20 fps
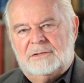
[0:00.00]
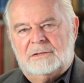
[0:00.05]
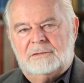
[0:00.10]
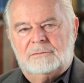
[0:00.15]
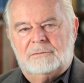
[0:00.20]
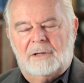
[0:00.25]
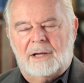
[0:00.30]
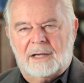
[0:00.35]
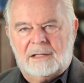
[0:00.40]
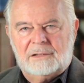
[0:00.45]
the
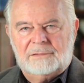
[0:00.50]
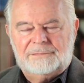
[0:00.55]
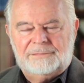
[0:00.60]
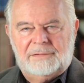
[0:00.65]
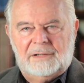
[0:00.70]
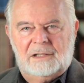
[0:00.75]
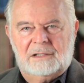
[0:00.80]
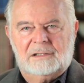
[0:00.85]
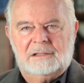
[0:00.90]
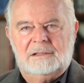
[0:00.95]

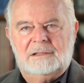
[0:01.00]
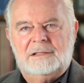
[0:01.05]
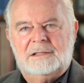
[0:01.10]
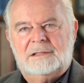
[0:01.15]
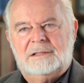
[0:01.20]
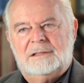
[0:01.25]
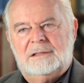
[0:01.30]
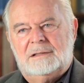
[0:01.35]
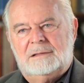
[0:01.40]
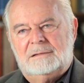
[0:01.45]

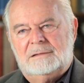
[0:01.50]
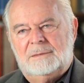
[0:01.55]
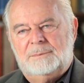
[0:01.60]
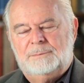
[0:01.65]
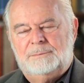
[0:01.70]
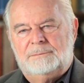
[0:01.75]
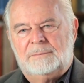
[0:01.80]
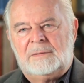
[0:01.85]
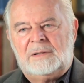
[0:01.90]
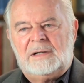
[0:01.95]
Rockefellers, and the
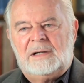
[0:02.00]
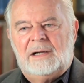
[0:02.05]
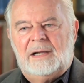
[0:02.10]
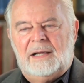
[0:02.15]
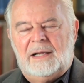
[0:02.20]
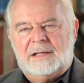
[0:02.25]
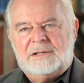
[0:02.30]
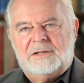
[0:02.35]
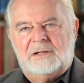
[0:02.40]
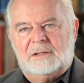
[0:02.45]

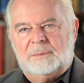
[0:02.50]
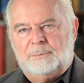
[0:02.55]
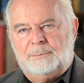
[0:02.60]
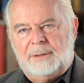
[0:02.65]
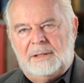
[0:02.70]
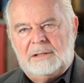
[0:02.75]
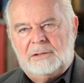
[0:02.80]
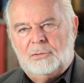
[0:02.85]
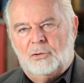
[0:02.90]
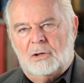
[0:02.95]
heads of the
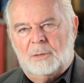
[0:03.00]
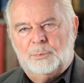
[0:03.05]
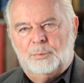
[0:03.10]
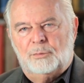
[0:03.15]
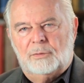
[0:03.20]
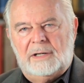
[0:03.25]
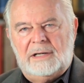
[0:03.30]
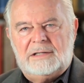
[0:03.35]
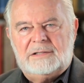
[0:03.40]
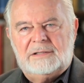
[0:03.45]
big
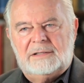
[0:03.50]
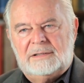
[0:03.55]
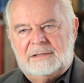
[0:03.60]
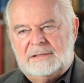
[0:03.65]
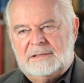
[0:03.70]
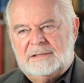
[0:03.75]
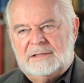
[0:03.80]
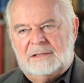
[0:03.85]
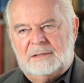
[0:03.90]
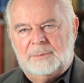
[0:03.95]

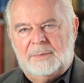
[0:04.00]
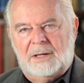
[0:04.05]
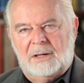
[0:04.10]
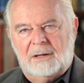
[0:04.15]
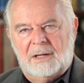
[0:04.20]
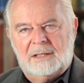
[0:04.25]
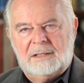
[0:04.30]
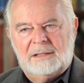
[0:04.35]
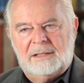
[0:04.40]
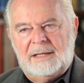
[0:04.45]
corporations in
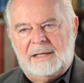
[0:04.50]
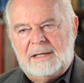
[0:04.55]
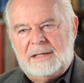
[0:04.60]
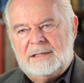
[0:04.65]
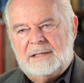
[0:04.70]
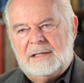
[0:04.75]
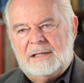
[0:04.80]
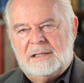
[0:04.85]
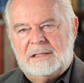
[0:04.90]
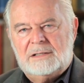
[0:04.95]
America,
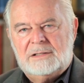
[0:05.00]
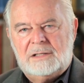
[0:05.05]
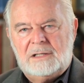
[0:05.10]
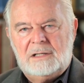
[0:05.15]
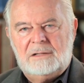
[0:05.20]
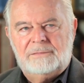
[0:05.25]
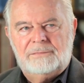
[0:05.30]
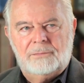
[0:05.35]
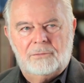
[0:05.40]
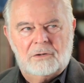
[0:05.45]

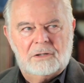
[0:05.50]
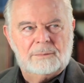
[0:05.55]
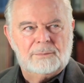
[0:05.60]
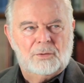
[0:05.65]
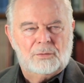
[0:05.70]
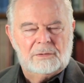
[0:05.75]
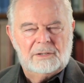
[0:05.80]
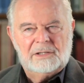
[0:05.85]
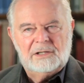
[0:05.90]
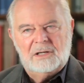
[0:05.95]
AT&T, Ford
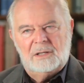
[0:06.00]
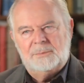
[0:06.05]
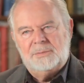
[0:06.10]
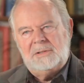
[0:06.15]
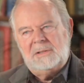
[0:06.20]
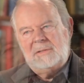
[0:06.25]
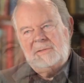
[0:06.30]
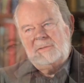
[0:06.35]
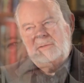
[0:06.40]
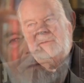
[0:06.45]
Motor
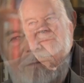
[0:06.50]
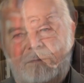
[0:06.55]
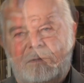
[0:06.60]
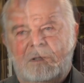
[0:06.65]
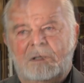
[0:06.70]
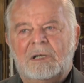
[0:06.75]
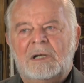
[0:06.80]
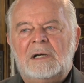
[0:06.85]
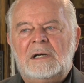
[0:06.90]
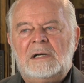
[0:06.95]
Company, and so
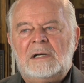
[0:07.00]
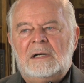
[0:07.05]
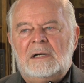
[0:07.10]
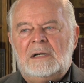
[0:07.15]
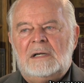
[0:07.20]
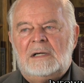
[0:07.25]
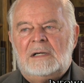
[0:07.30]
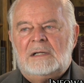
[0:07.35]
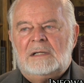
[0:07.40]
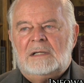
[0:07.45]
forth.
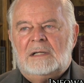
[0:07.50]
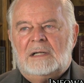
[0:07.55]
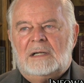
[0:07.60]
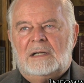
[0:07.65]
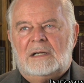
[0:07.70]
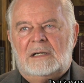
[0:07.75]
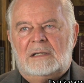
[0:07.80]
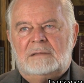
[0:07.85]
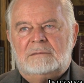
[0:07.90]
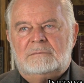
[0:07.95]

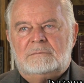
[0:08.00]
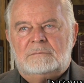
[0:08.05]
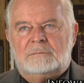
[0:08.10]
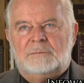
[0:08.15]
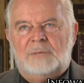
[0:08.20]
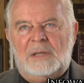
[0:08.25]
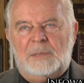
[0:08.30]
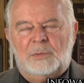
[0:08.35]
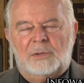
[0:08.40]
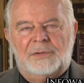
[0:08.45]

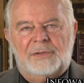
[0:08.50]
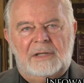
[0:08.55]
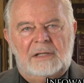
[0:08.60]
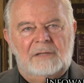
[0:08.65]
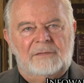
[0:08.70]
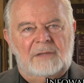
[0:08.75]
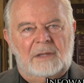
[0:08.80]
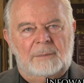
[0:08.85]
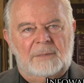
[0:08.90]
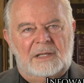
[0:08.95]
People
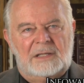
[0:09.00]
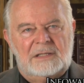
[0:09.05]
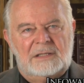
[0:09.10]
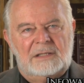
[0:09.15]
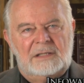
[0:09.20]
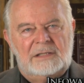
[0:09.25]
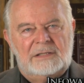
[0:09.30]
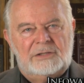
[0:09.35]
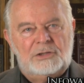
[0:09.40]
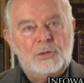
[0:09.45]
think of them as
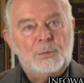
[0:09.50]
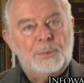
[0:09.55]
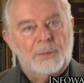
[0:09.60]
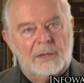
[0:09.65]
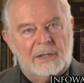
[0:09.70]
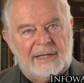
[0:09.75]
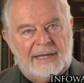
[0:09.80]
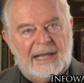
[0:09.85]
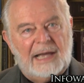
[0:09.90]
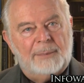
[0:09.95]
the
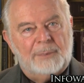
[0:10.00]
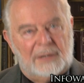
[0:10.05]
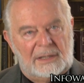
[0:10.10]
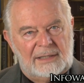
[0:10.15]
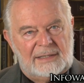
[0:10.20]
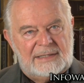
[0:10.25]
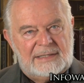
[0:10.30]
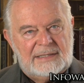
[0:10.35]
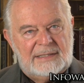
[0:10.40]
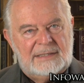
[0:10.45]
super
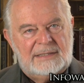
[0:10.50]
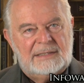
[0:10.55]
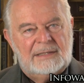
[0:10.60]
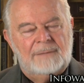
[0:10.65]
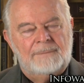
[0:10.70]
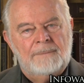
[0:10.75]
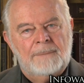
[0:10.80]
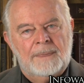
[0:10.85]
capitalists.